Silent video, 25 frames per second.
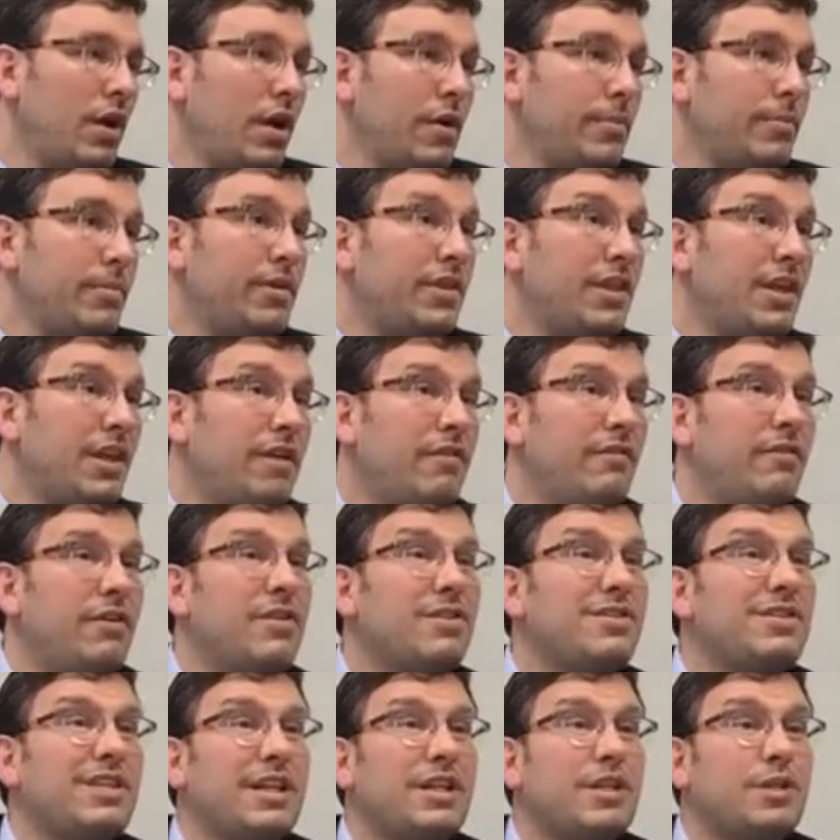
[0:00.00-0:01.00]
But think of it
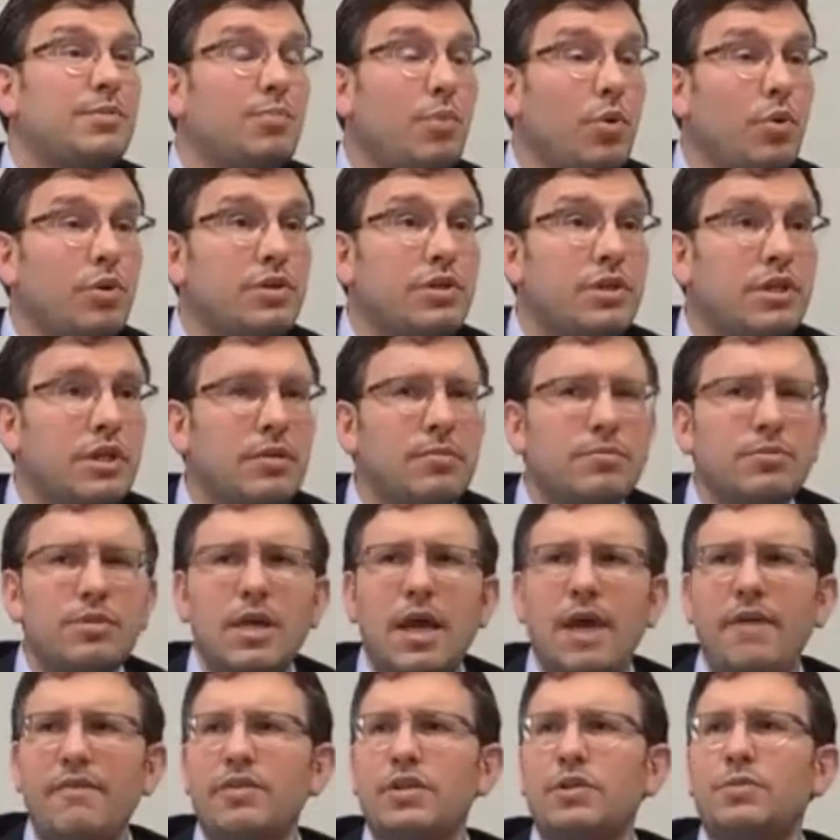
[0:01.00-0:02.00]
as like sports teams.
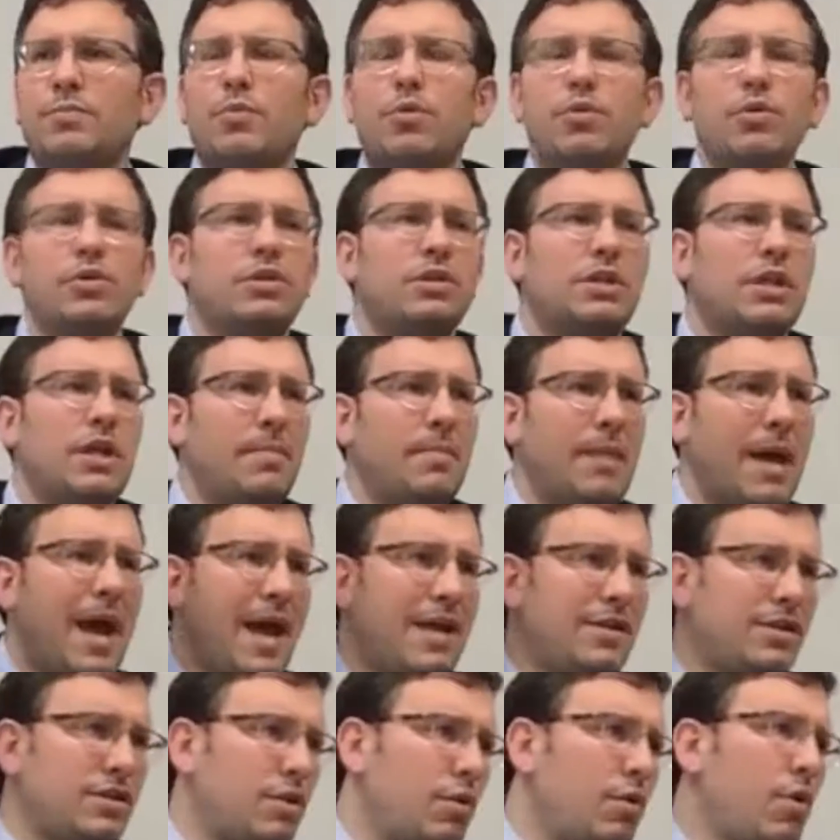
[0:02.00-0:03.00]
Every sports team
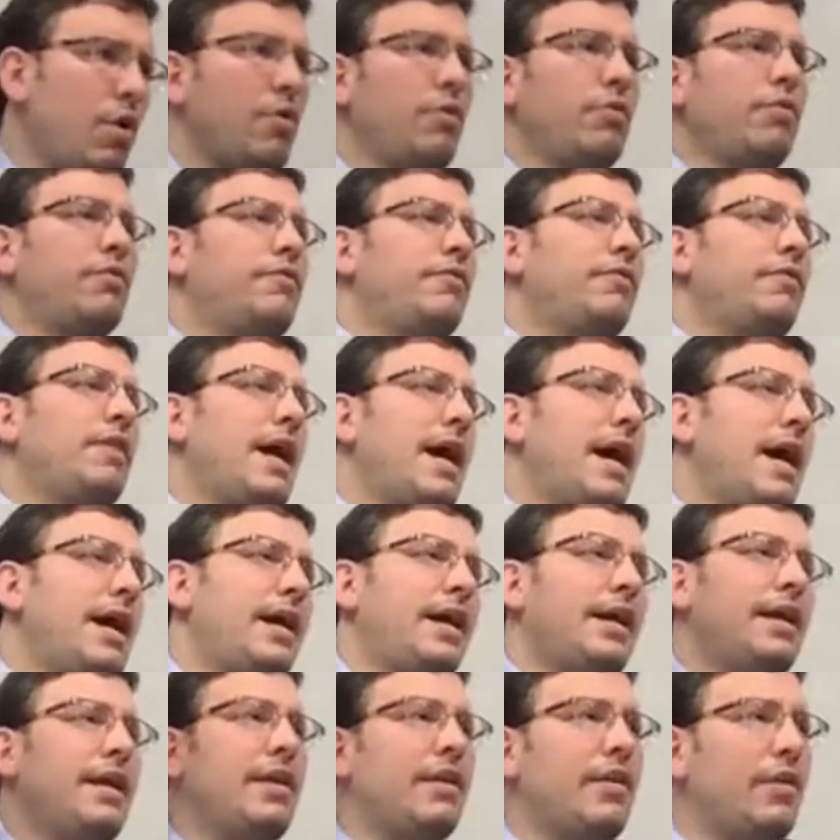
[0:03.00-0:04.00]
has their own flag
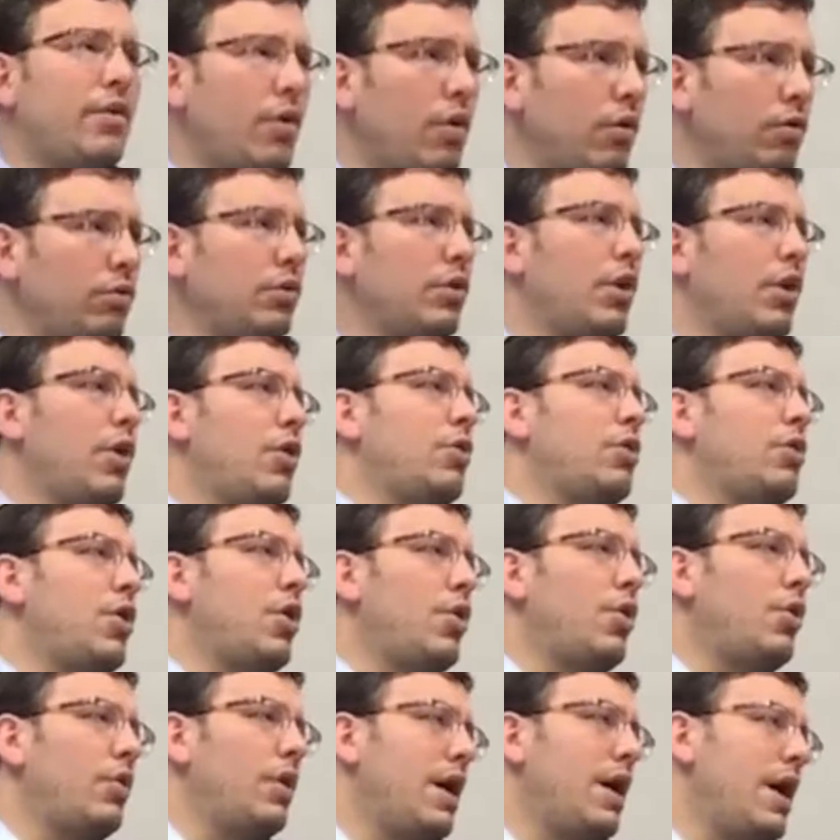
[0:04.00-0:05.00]
and their own
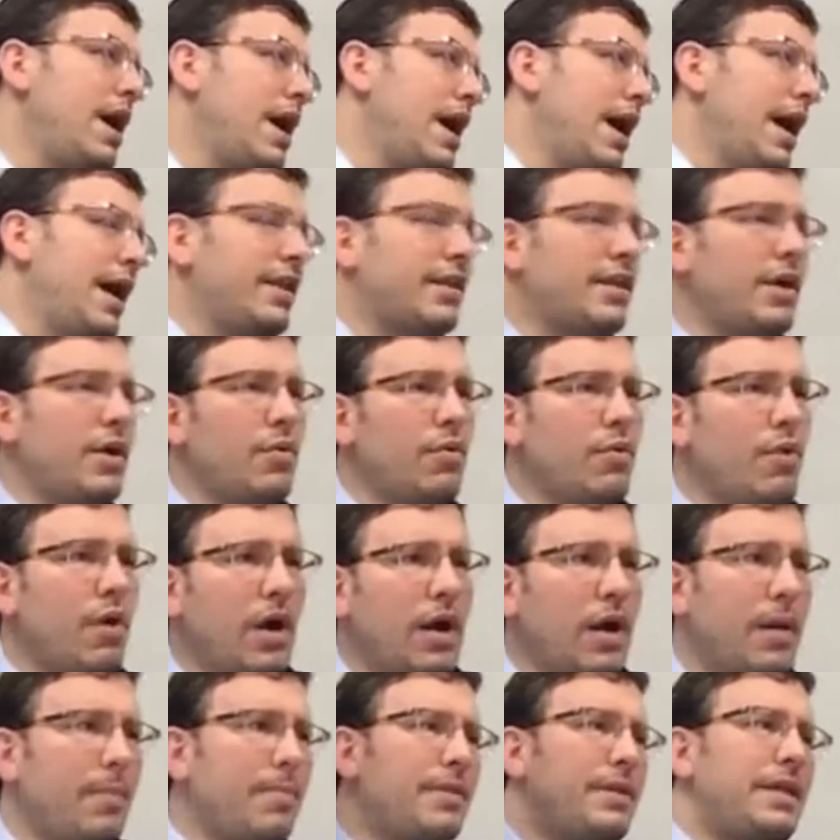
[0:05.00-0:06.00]
logo, and they run
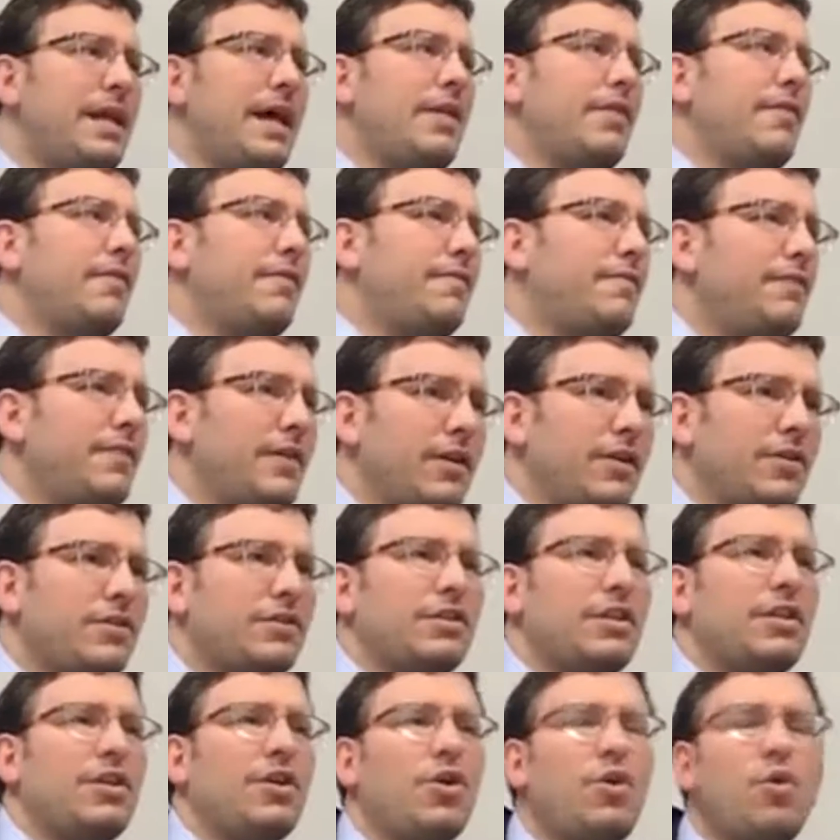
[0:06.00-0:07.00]
up and down the fields
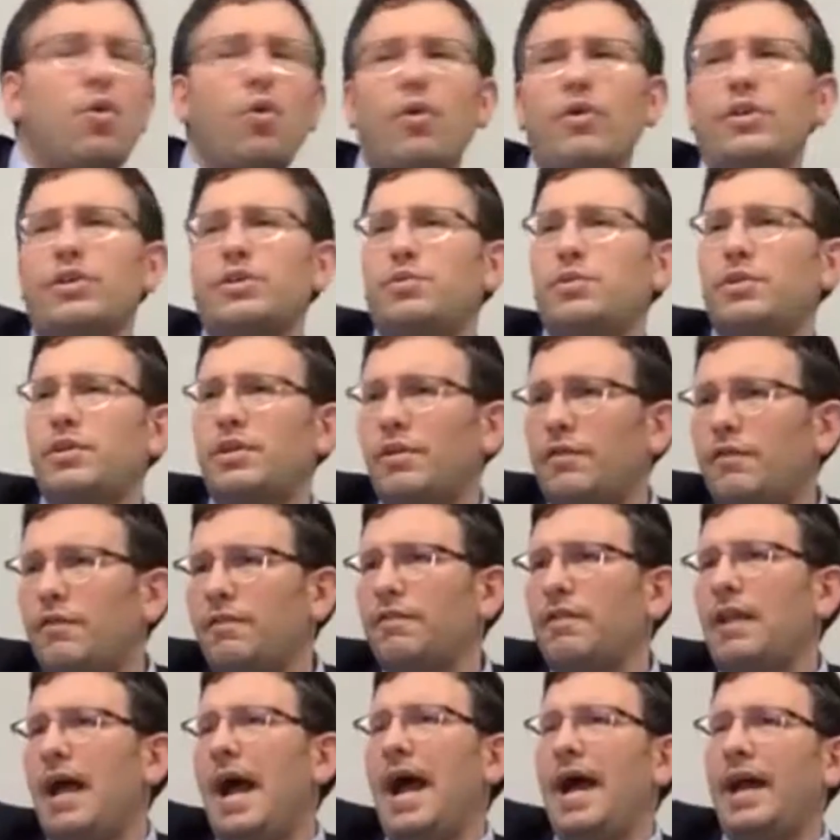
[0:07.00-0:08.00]
and the courts with their
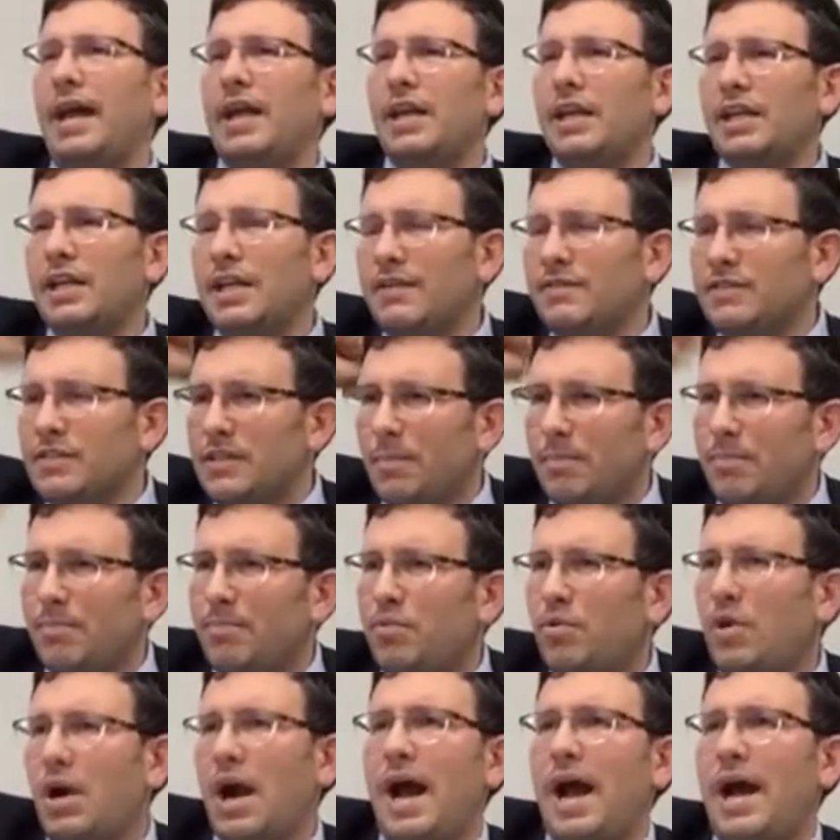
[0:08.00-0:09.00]
flag, and it gives them
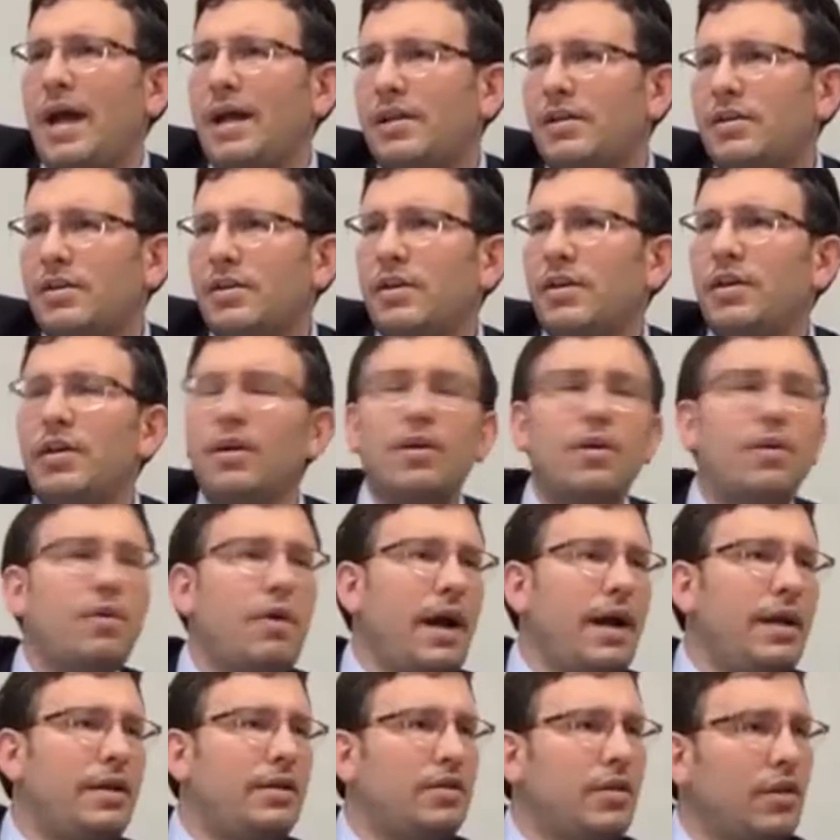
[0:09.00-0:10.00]
pride,
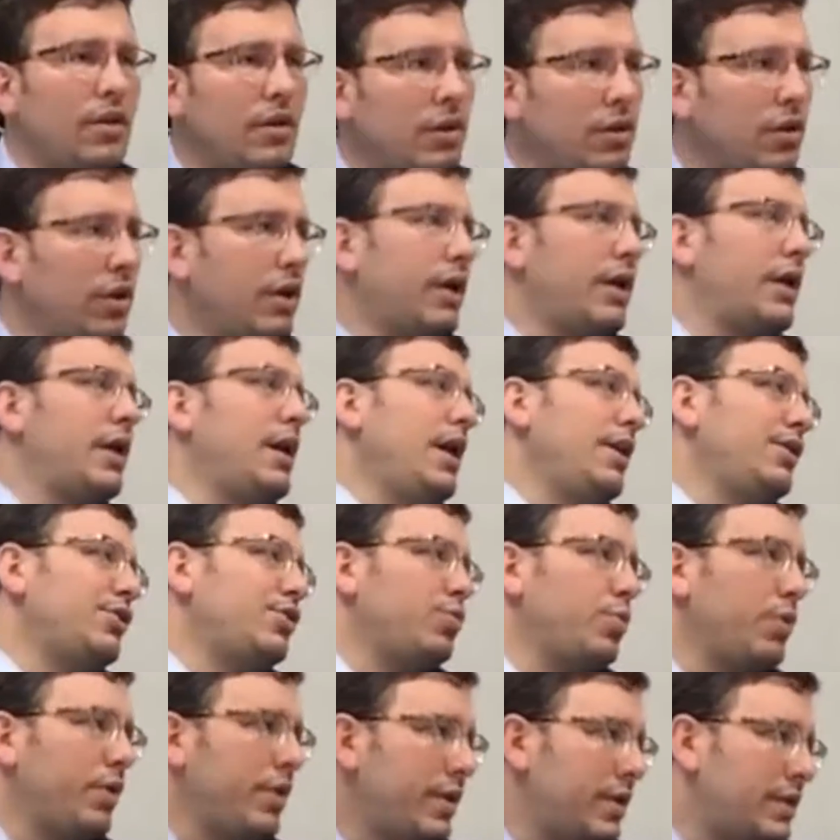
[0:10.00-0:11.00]
right? Look at us,
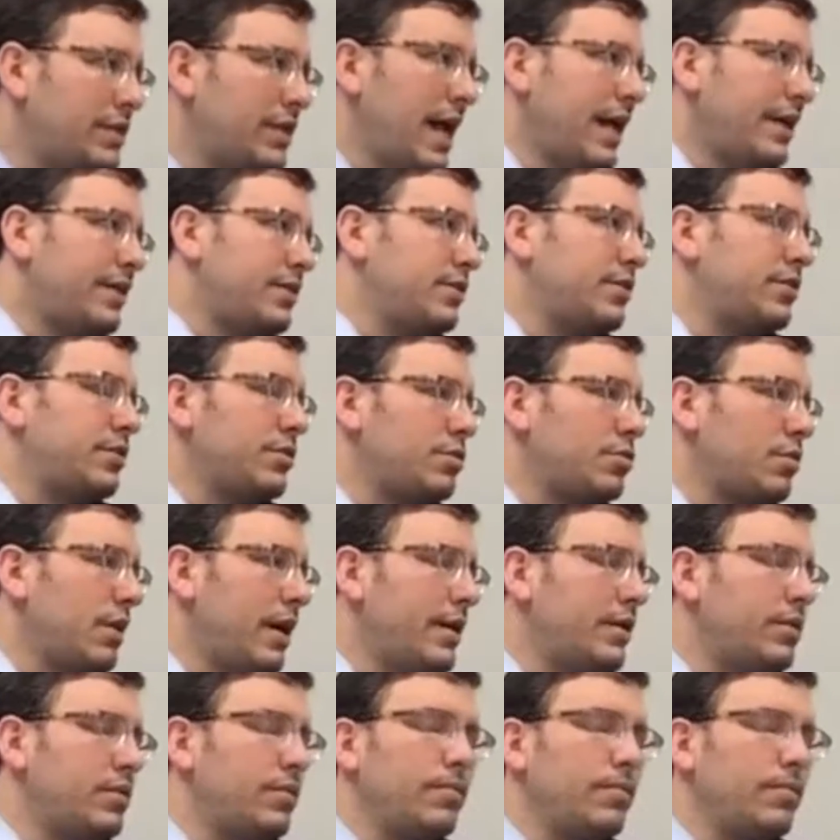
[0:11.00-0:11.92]
we're the Texans, right?